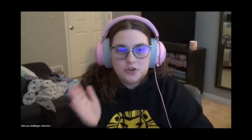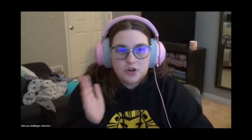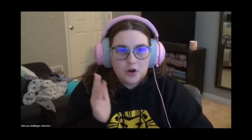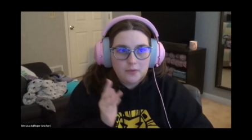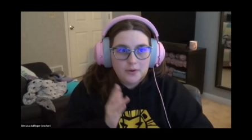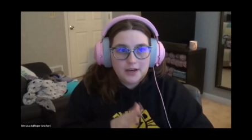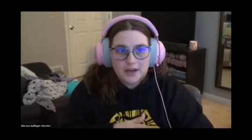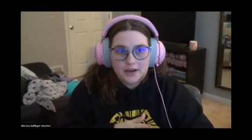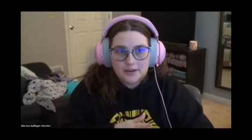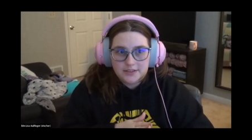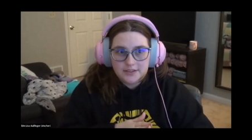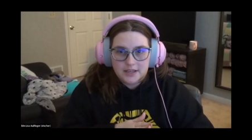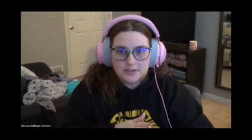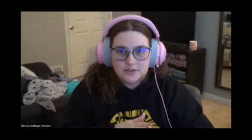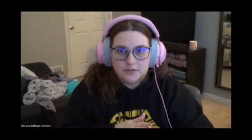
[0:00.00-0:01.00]
No one
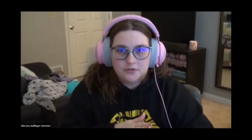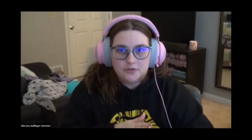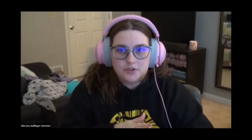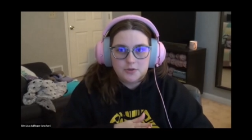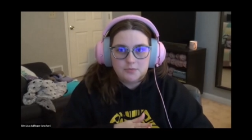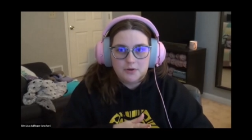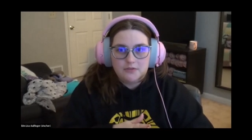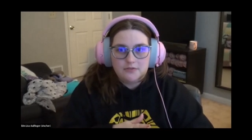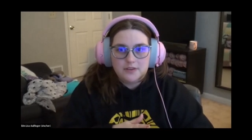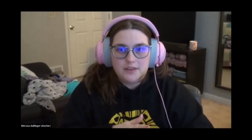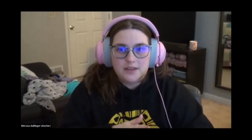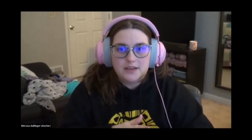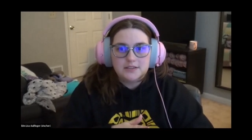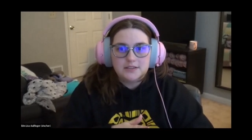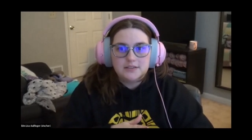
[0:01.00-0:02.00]
else has ownership over
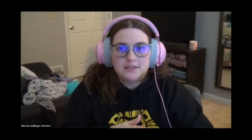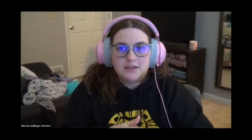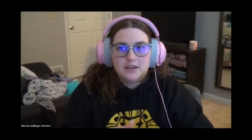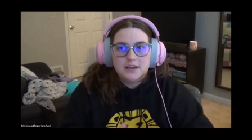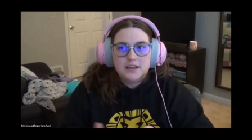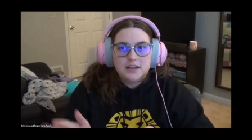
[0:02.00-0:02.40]
this.